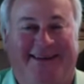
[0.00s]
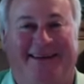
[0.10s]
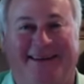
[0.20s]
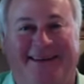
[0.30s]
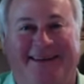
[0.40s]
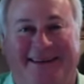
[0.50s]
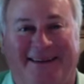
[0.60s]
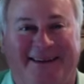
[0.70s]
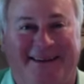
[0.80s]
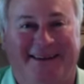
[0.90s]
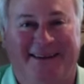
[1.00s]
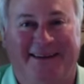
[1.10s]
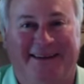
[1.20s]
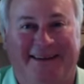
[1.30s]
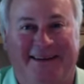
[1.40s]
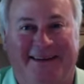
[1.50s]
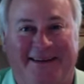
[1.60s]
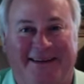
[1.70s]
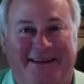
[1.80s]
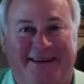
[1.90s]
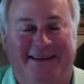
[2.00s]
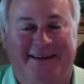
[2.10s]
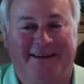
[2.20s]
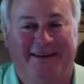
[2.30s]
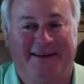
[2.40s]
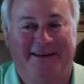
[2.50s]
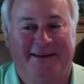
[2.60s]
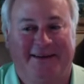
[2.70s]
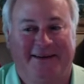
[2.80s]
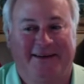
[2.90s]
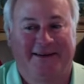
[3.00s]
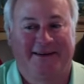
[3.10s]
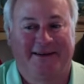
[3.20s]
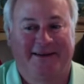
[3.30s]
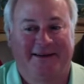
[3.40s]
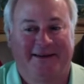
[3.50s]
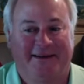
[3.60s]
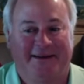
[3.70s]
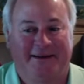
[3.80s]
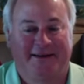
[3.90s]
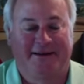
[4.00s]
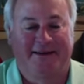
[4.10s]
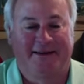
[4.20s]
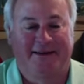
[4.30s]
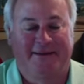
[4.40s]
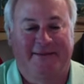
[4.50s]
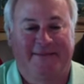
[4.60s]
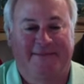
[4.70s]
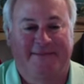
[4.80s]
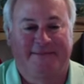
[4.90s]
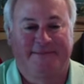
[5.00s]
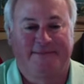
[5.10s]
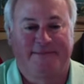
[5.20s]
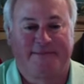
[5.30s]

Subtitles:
No words are spoken by the person on screen.